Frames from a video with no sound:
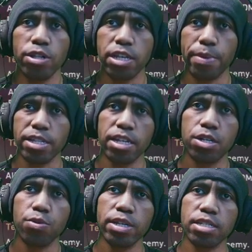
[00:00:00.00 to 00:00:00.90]
Ultimate.
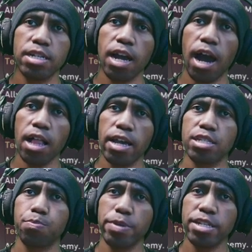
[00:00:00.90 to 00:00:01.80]
Increase an
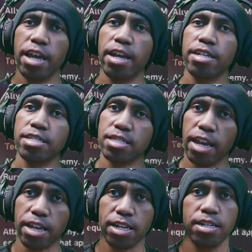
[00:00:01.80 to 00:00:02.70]
ally speed and
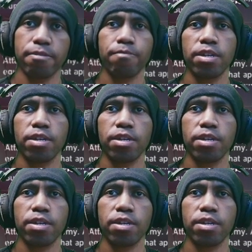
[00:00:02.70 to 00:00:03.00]
attack.